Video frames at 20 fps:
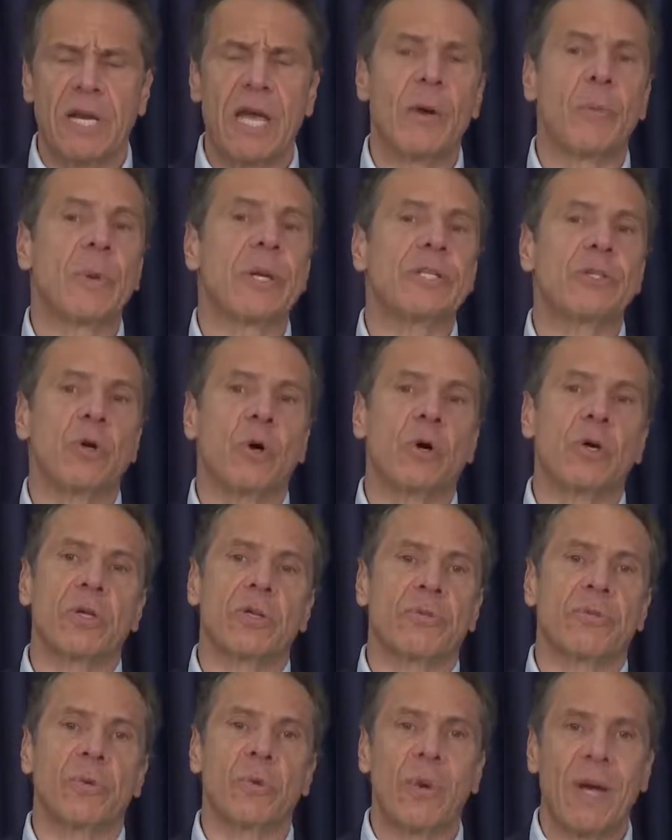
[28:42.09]
And we talk
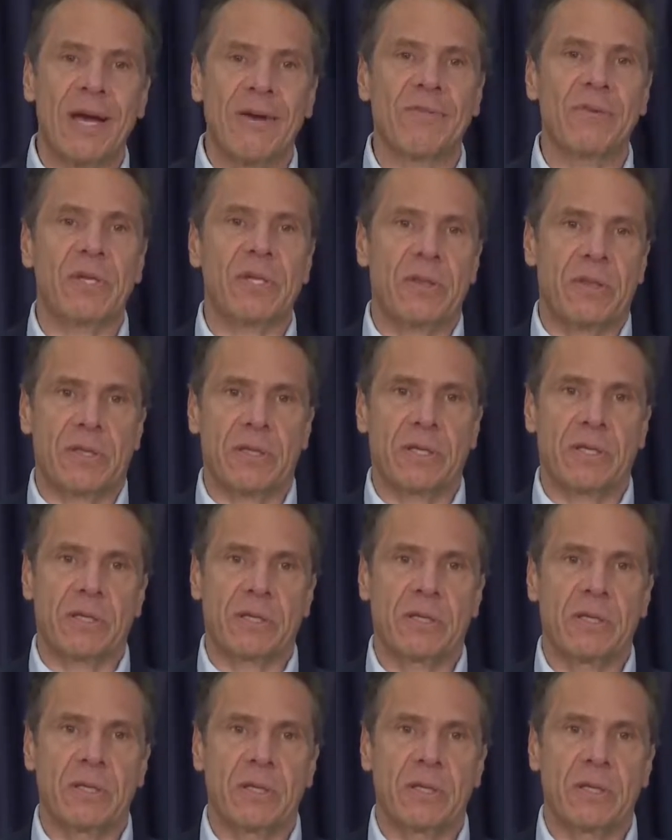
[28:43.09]
through everything.